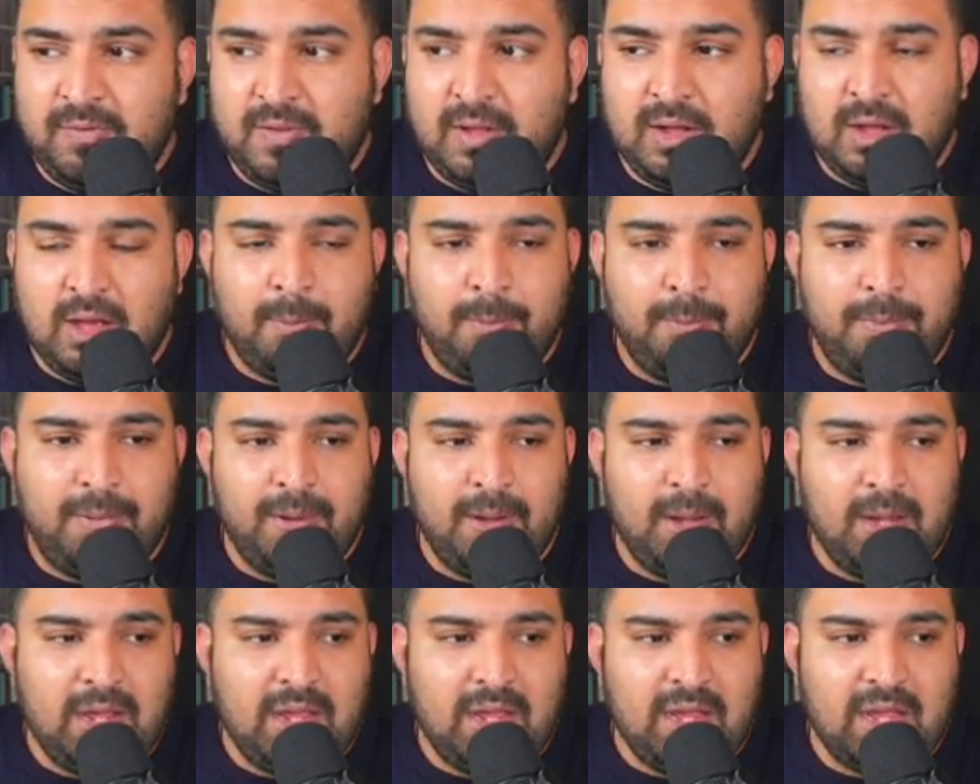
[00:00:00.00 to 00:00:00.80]
the
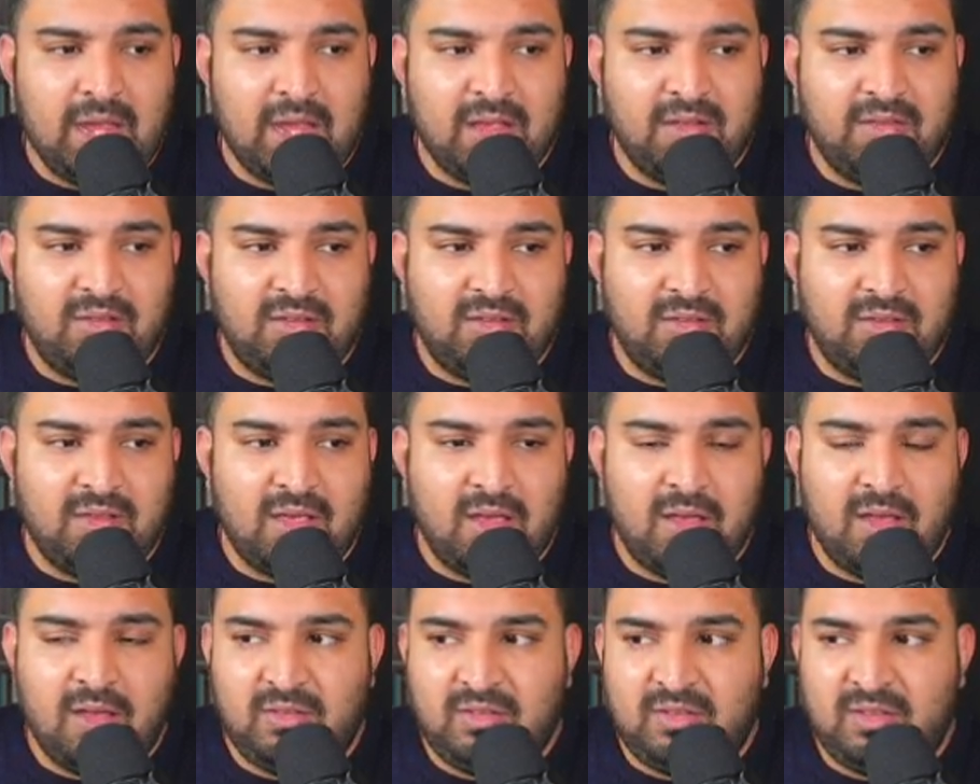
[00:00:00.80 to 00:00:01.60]
company is
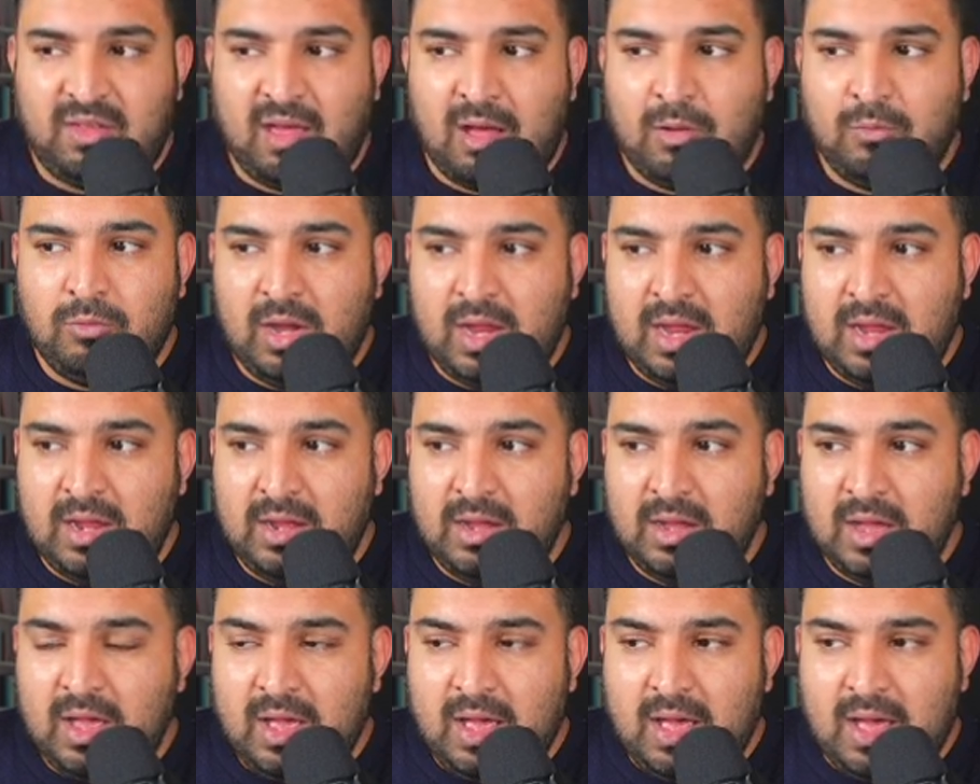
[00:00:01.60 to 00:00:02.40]
sounding